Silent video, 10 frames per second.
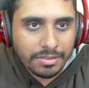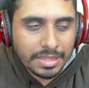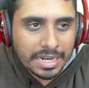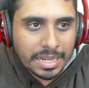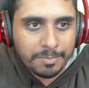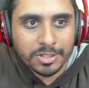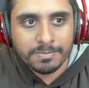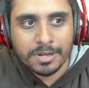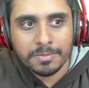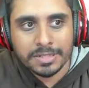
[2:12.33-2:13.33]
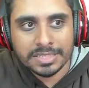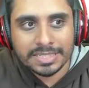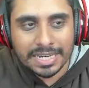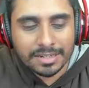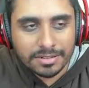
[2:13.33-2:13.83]
And that puts Melbourne
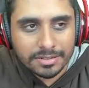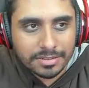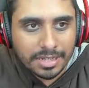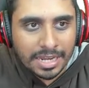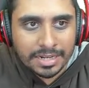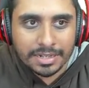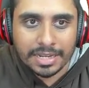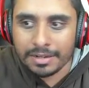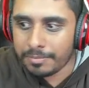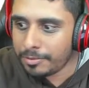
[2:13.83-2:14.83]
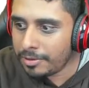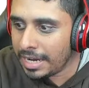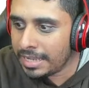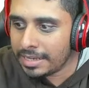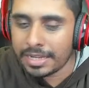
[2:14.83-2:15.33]
second. And then Port
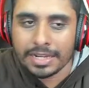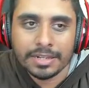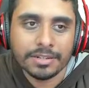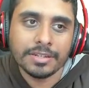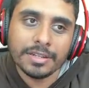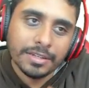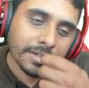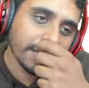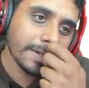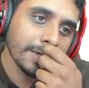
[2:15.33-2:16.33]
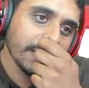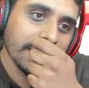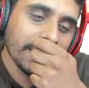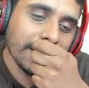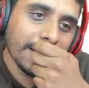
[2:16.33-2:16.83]
Adelaide,
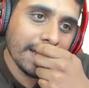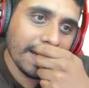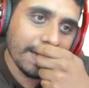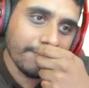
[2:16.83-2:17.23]
I